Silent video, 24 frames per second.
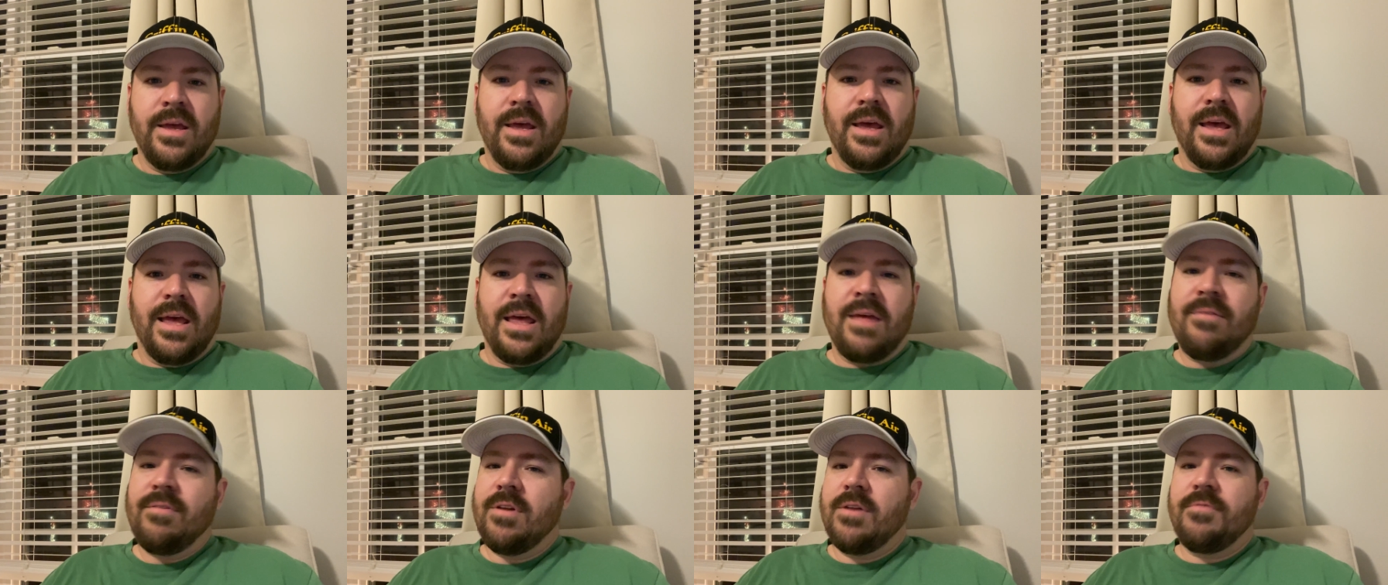
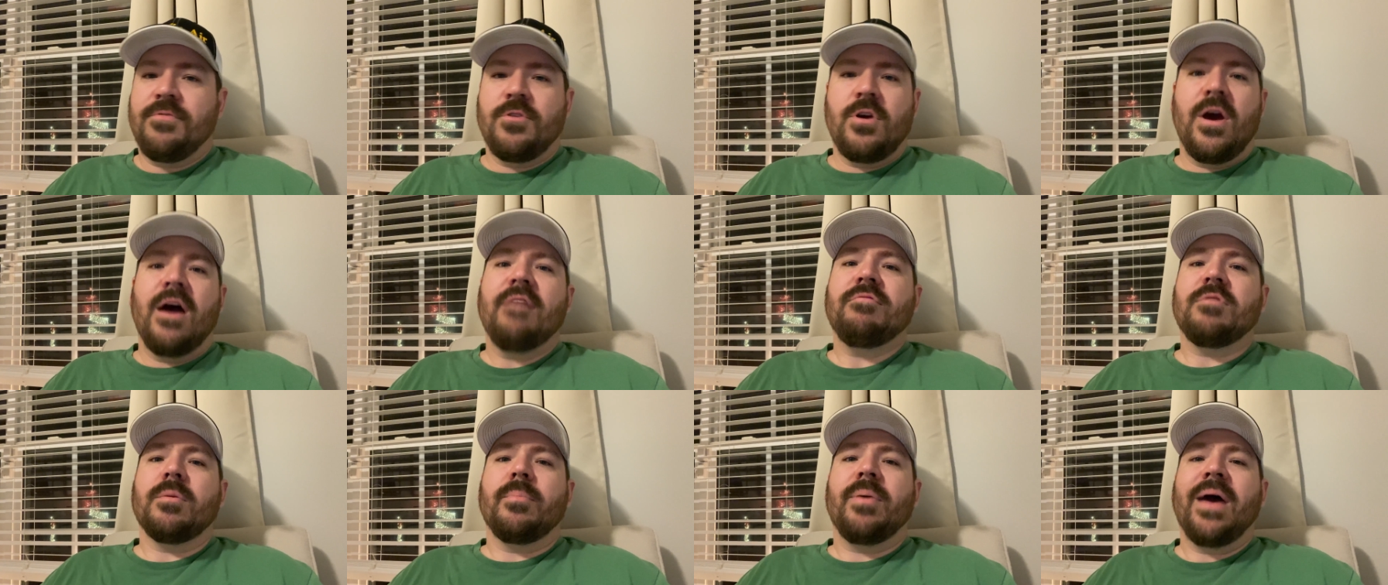Even if you
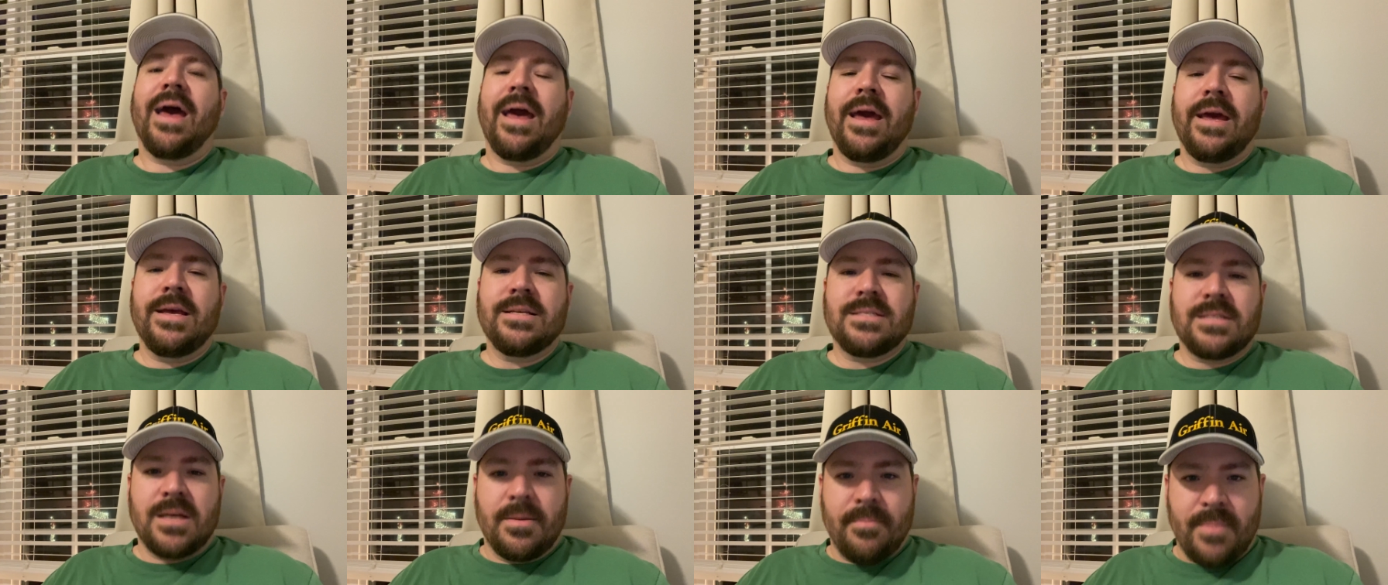have to pay
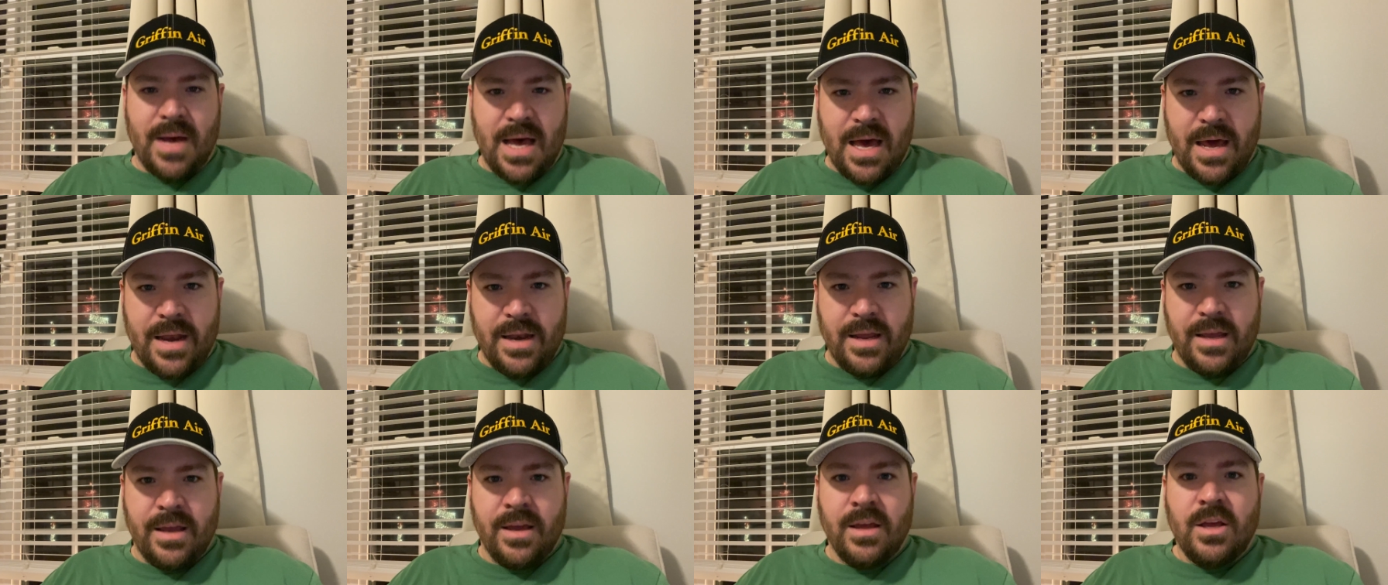
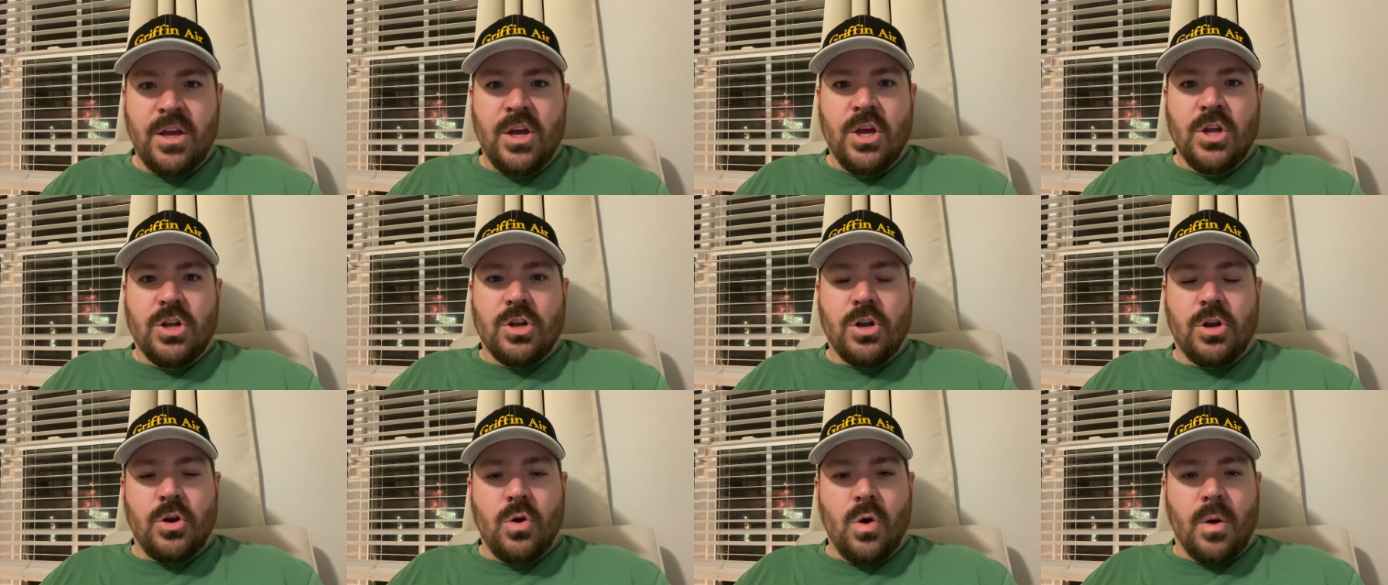somebody
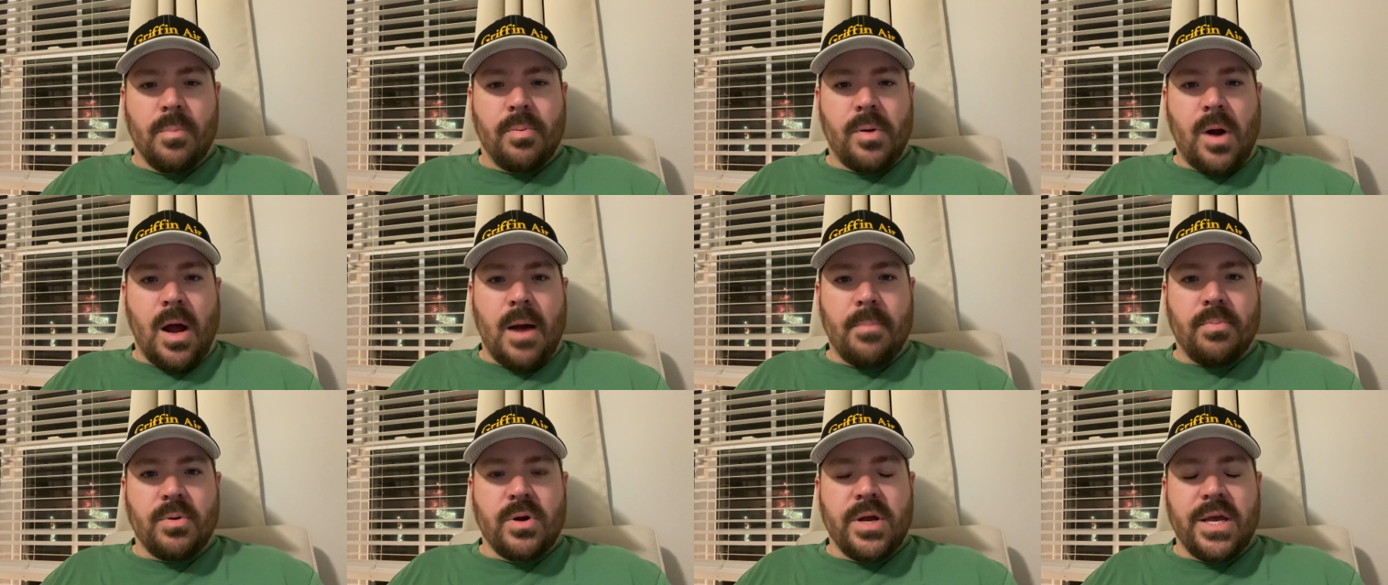to do a
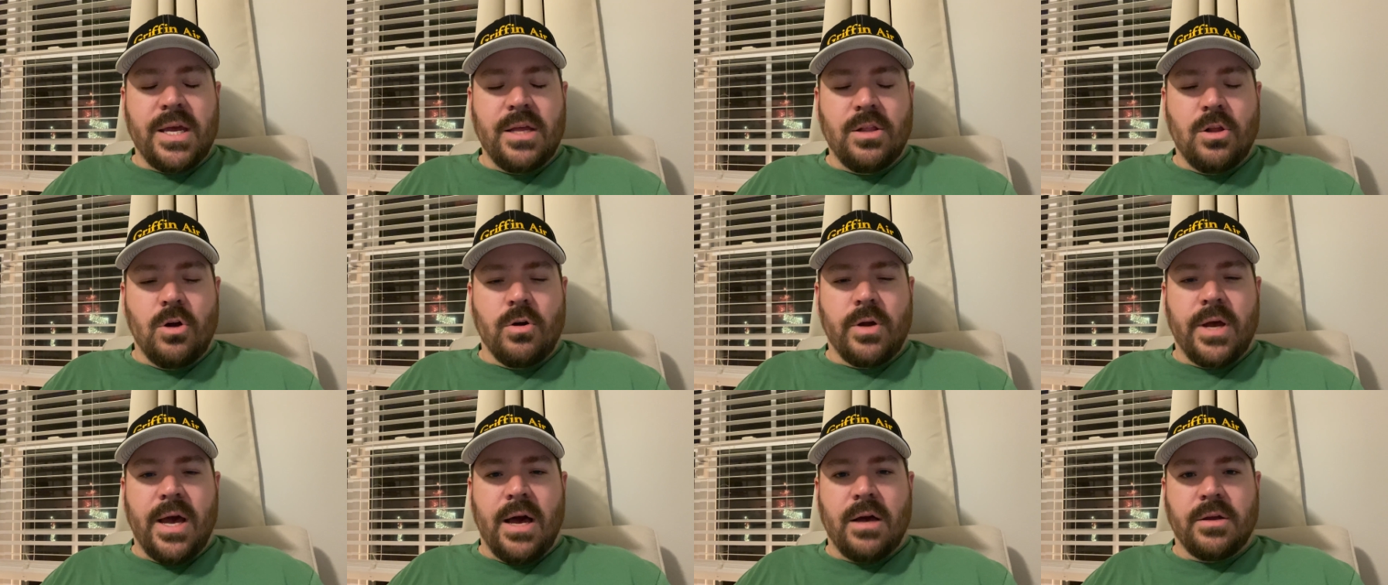proper heat
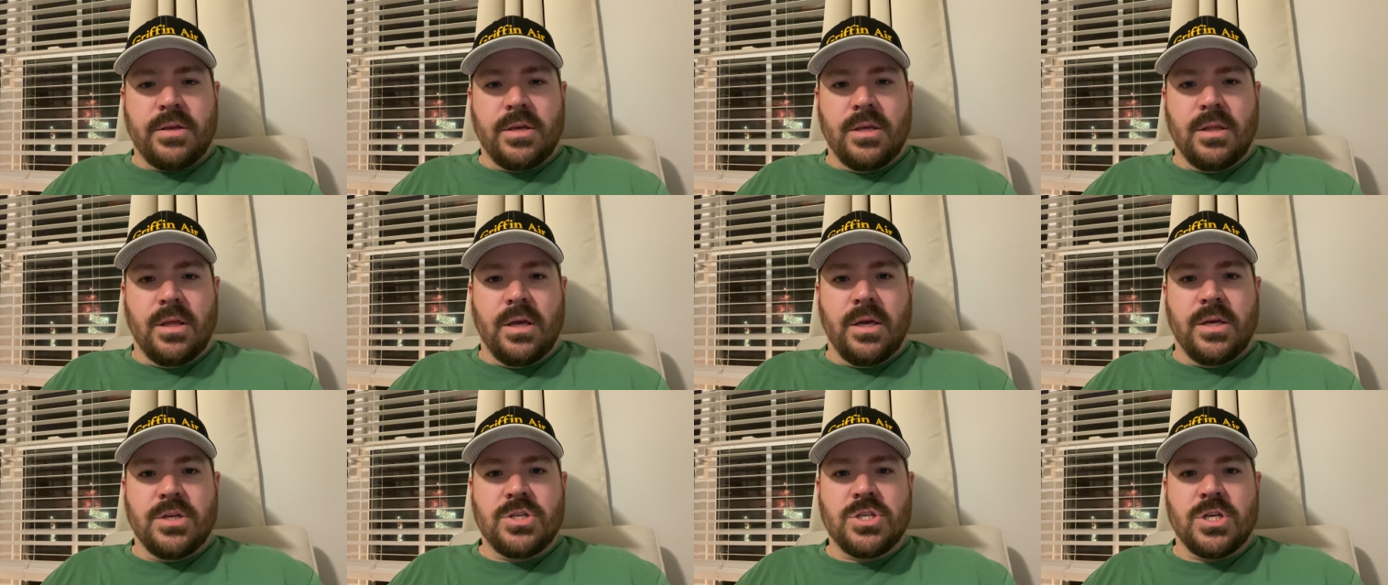load
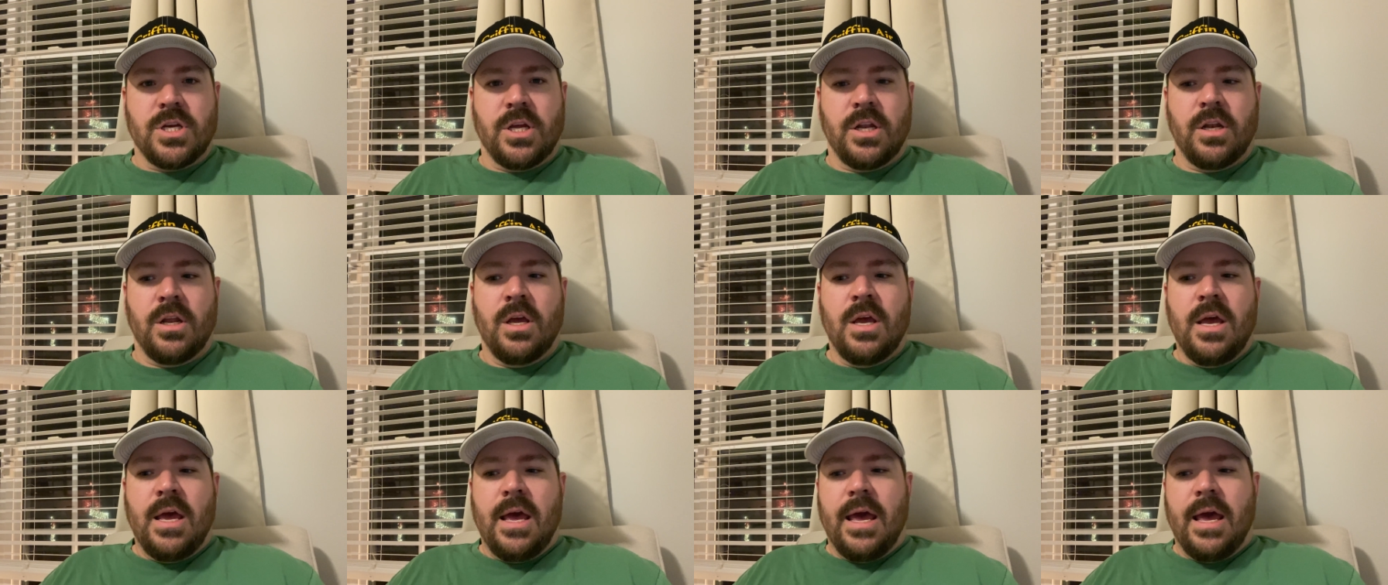calculation.